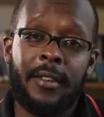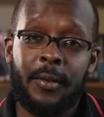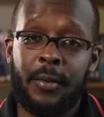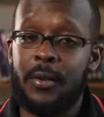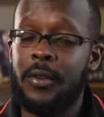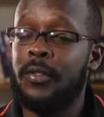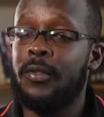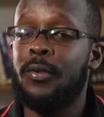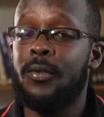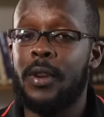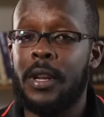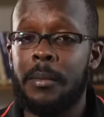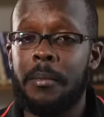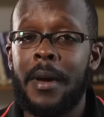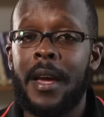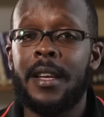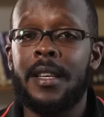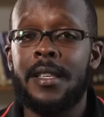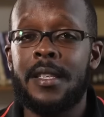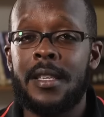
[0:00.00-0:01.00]
to the student
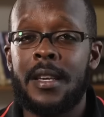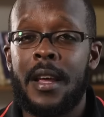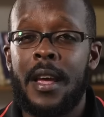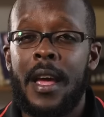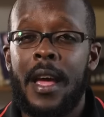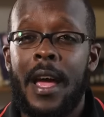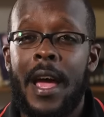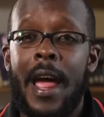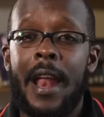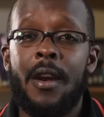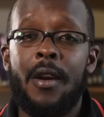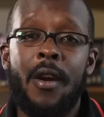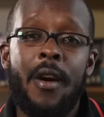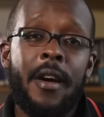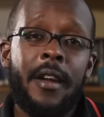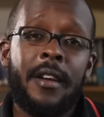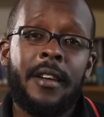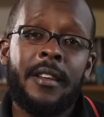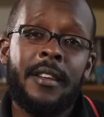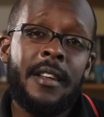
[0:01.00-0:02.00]
bench and
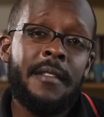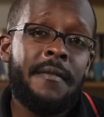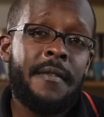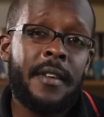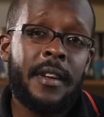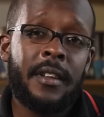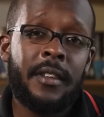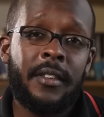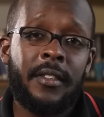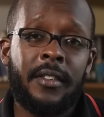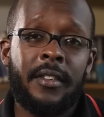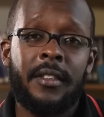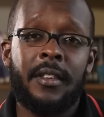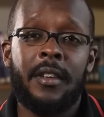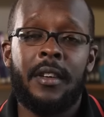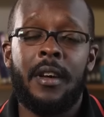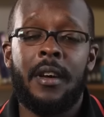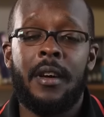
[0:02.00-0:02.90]
learn different